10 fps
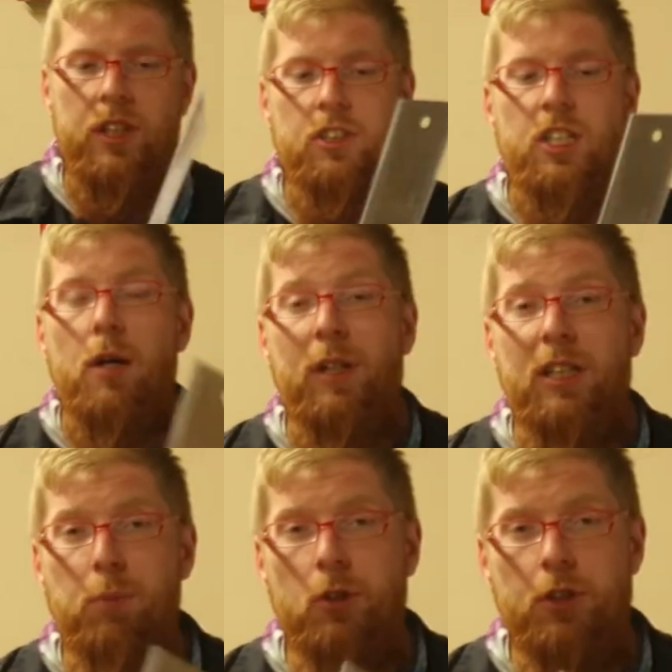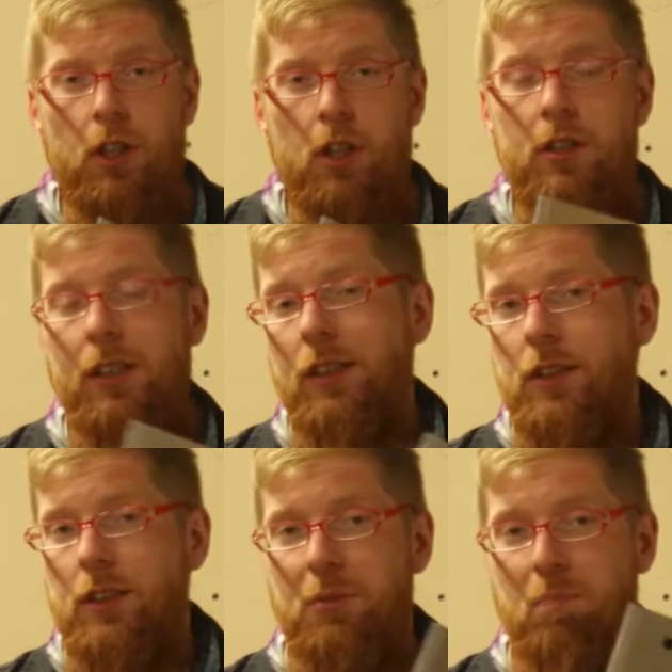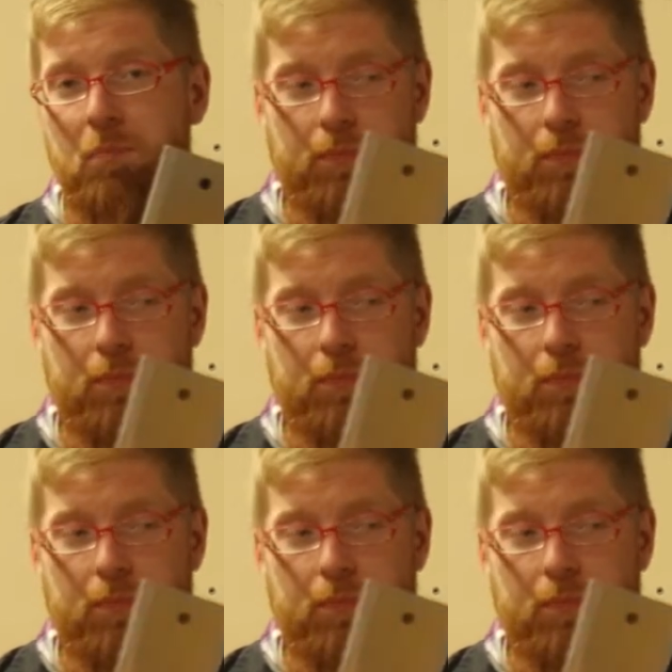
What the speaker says: The Japanese pole saw is